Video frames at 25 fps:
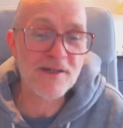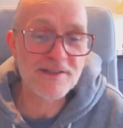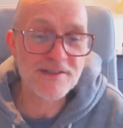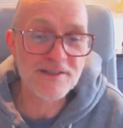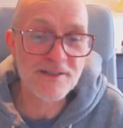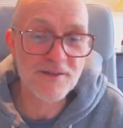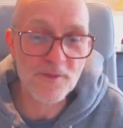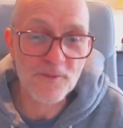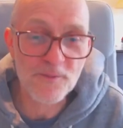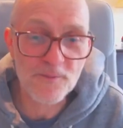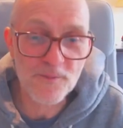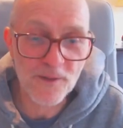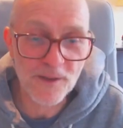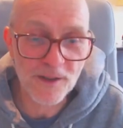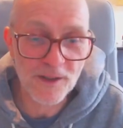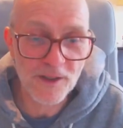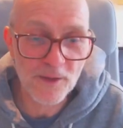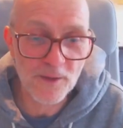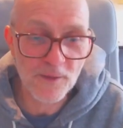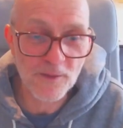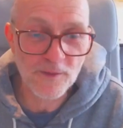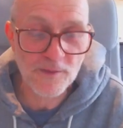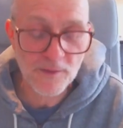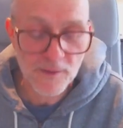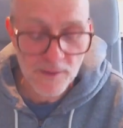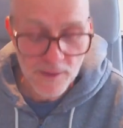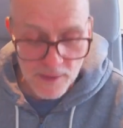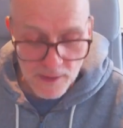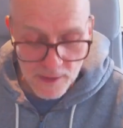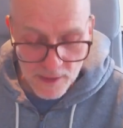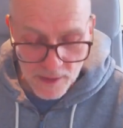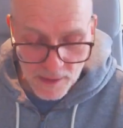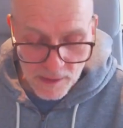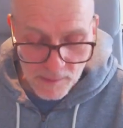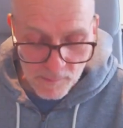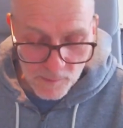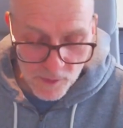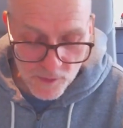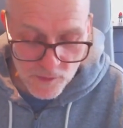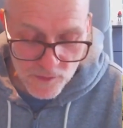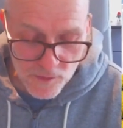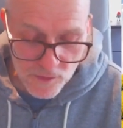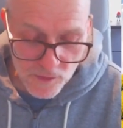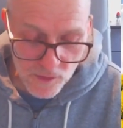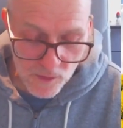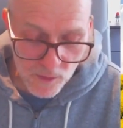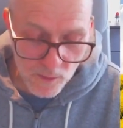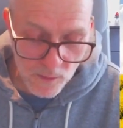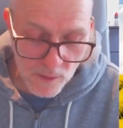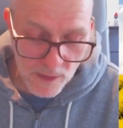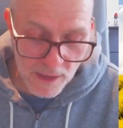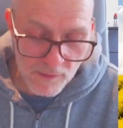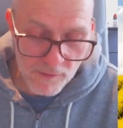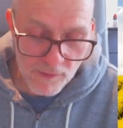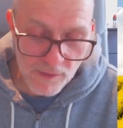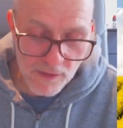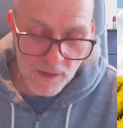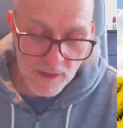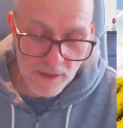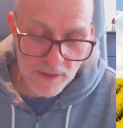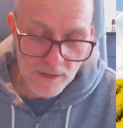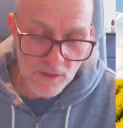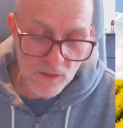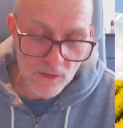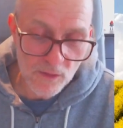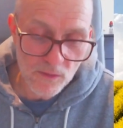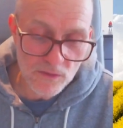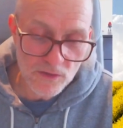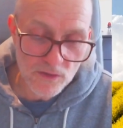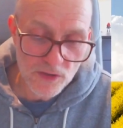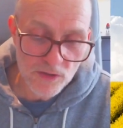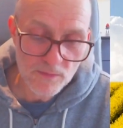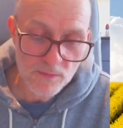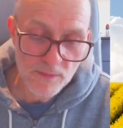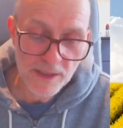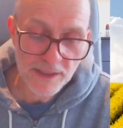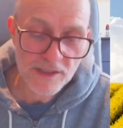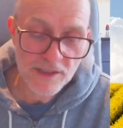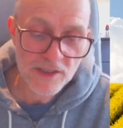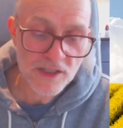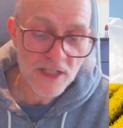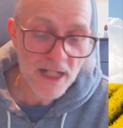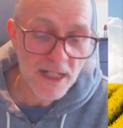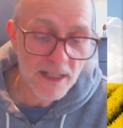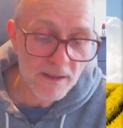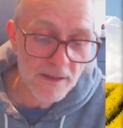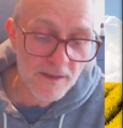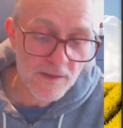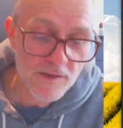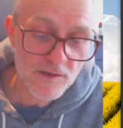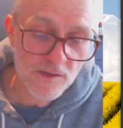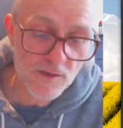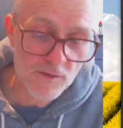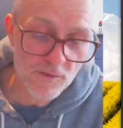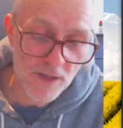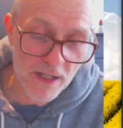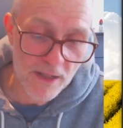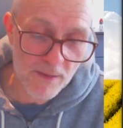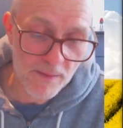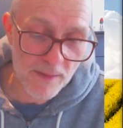their own work good. But so if I go to my checklist of how I